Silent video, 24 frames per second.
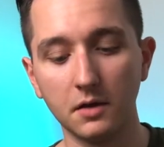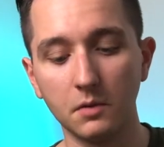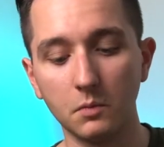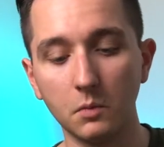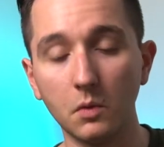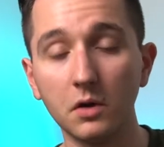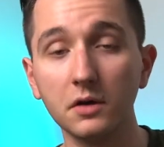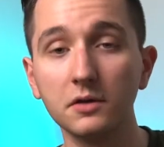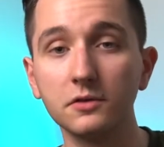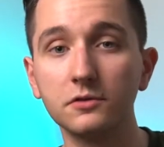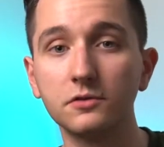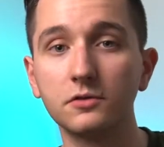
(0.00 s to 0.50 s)

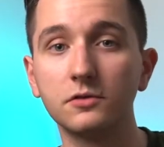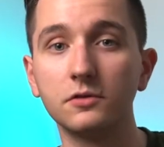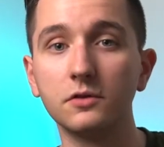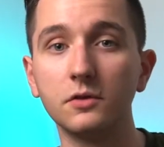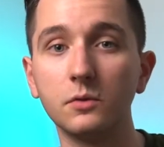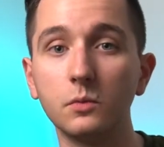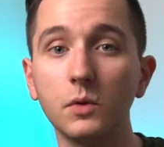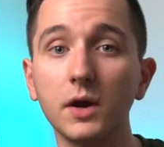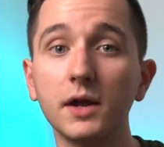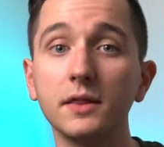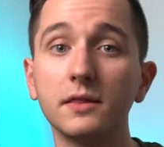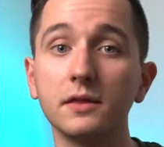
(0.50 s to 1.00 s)
was the
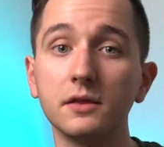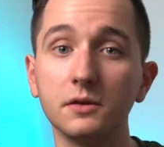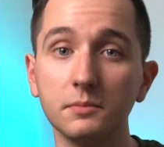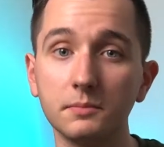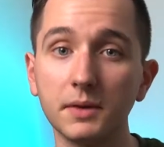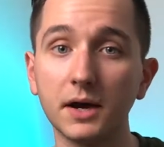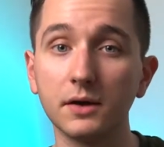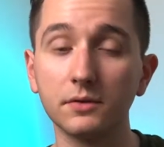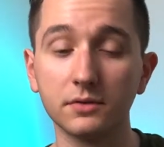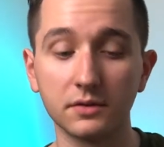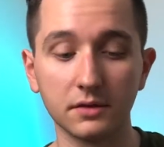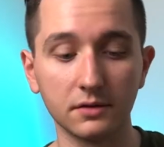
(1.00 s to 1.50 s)
way that you
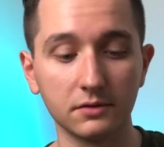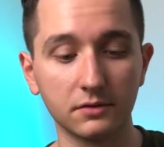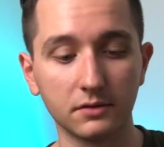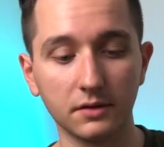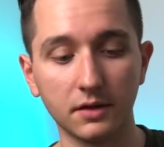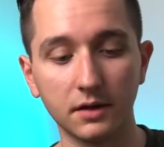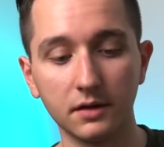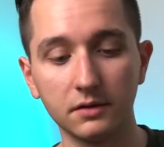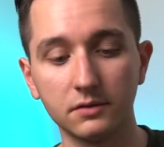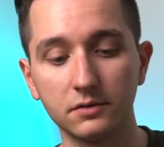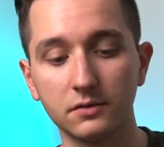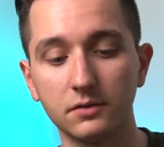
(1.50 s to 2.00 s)
mount these
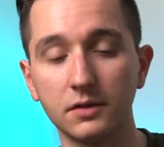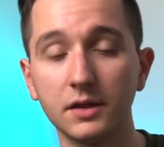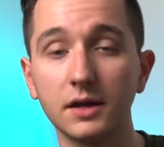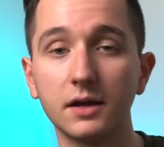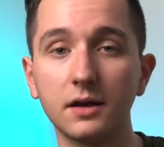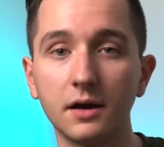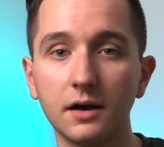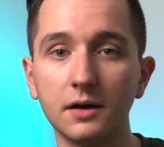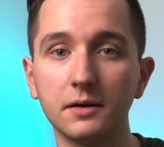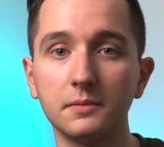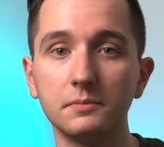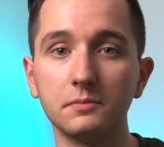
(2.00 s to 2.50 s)
lights. They
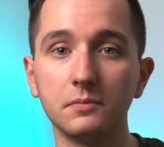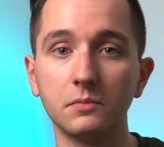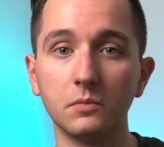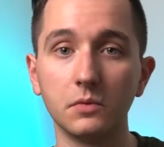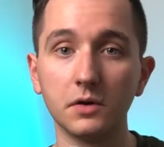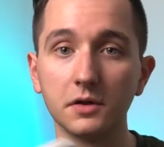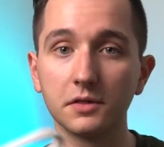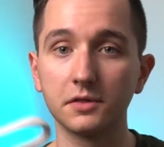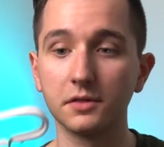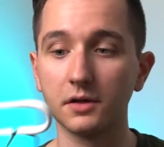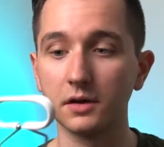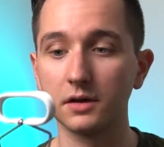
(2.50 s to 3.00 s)
come
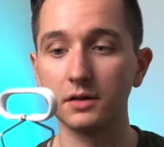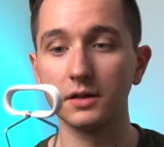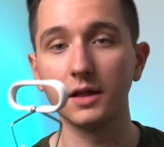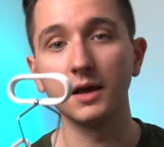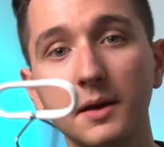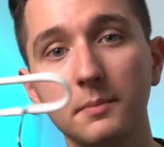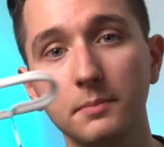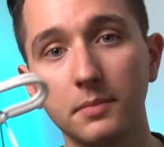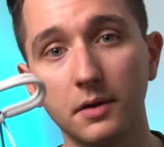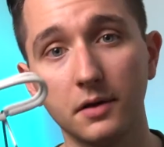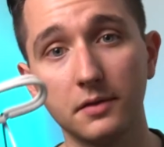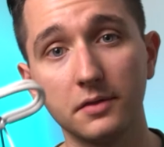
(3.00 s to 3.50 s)
with a
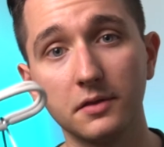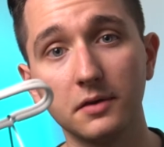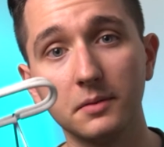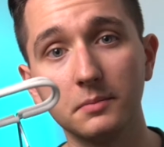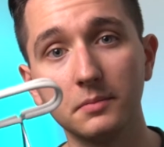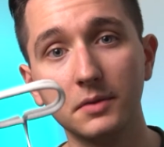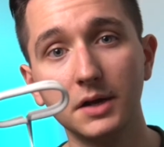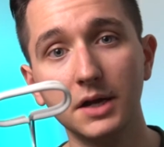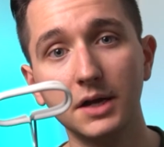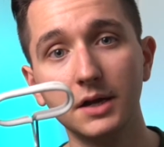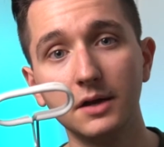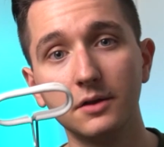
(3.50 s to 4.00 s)
clamp on
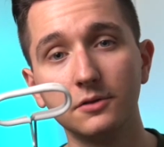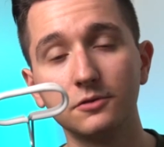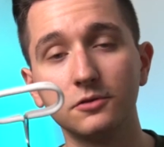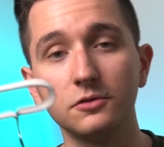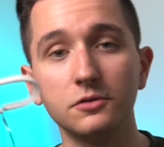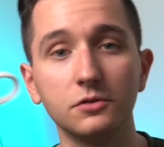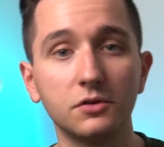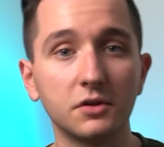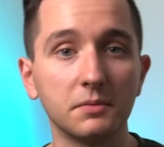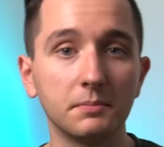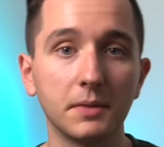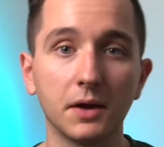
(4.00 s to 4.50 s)
them. So
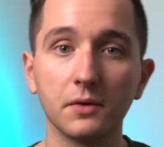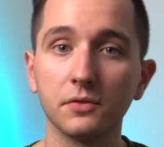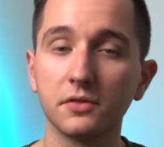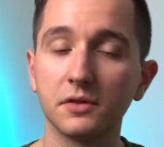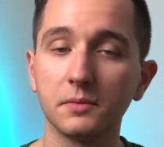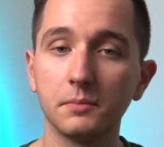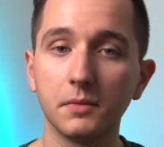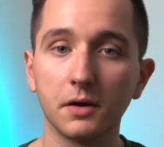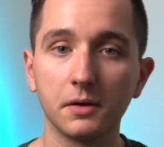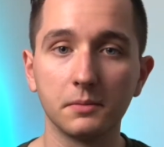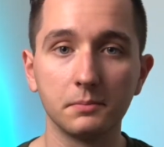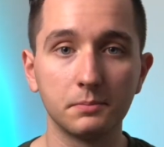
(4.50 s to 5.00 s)
you can mount
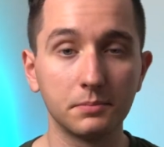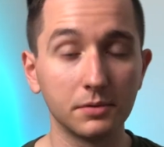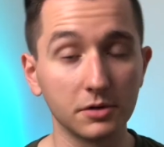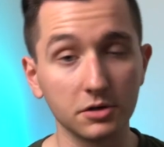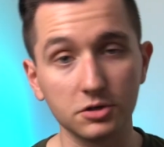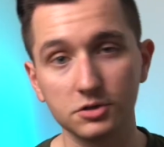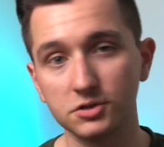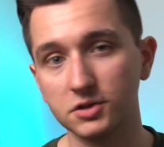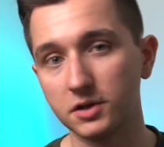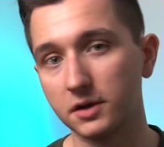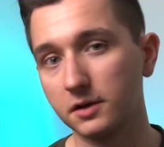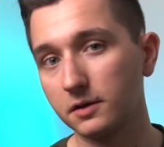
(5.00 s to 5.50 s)
them on
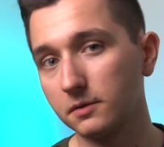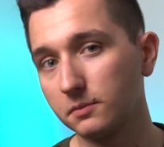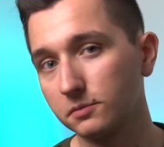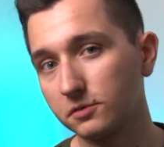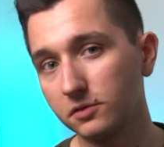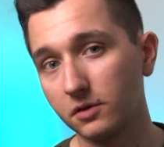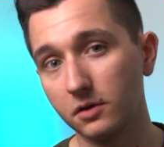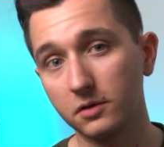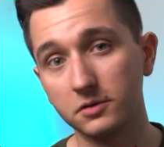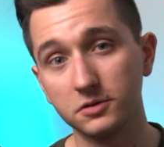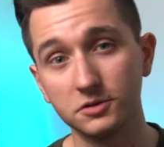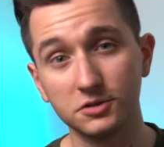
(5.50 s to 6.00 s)
bookshelves,
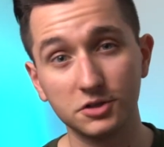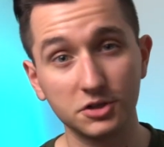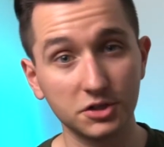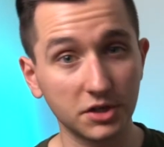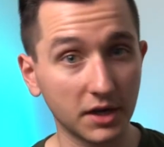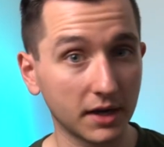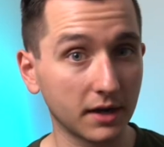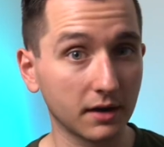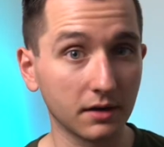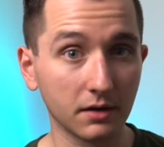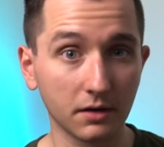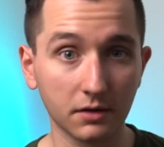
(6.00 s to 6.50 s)
on
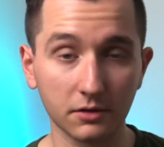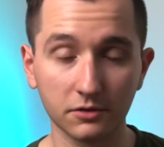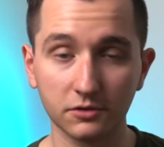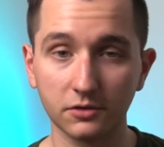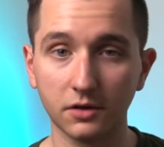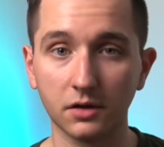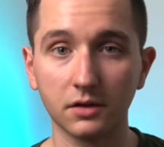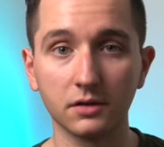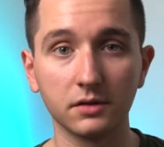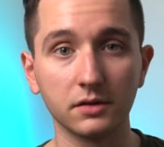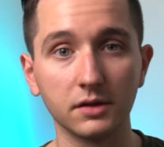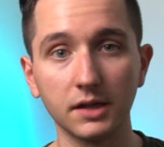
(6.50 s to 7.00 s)
chairs,
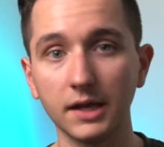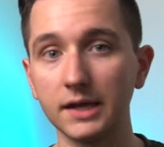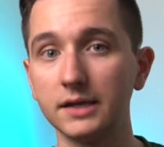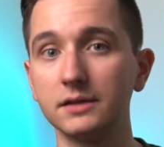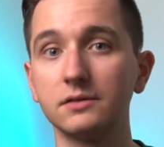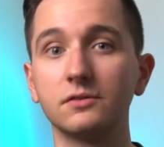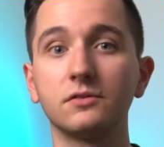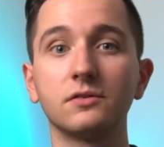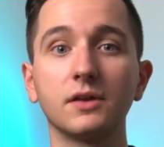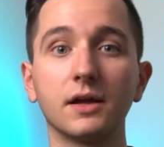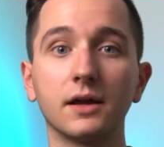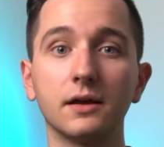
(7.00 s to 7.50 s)
on
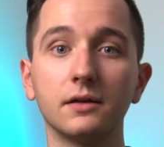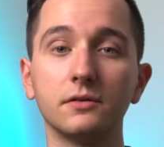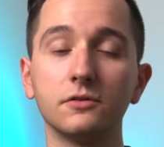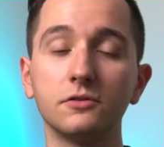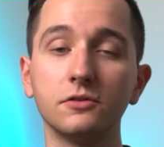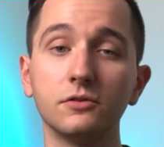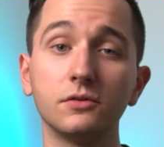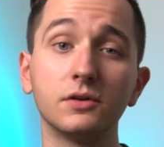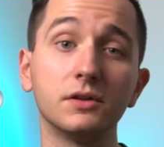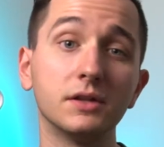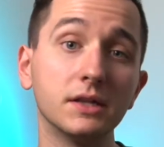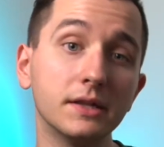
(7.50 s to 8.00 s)
light stands.
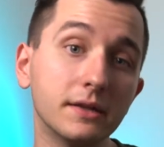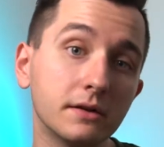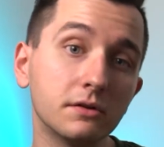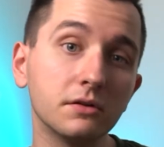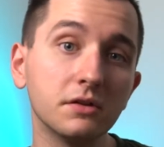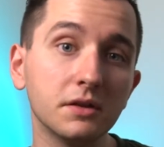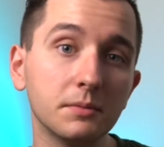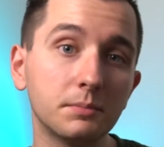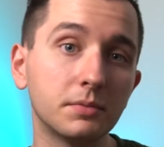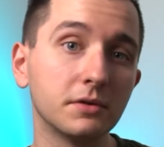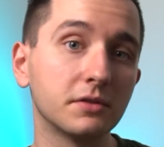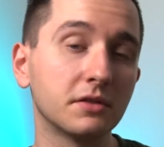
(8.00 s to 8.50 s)
You can
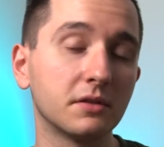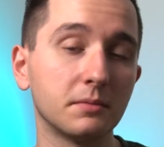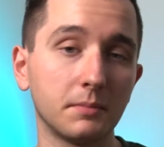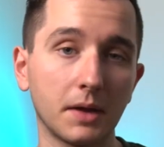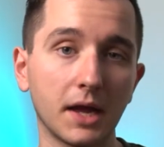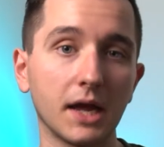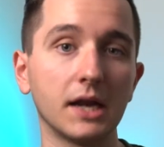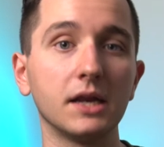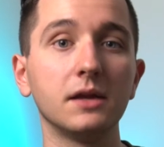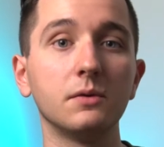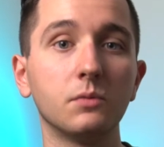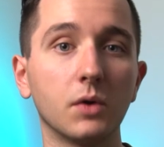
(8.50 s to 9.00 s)
literally put them
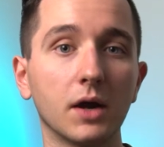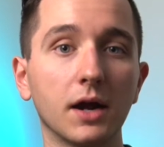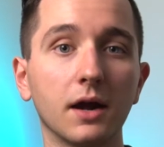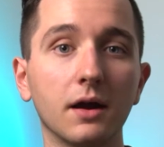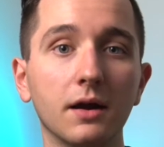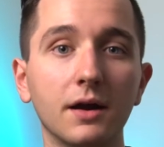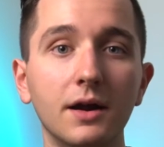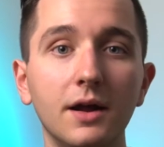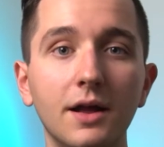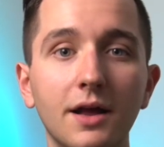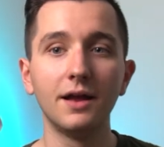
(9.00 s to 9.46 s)
anywhere.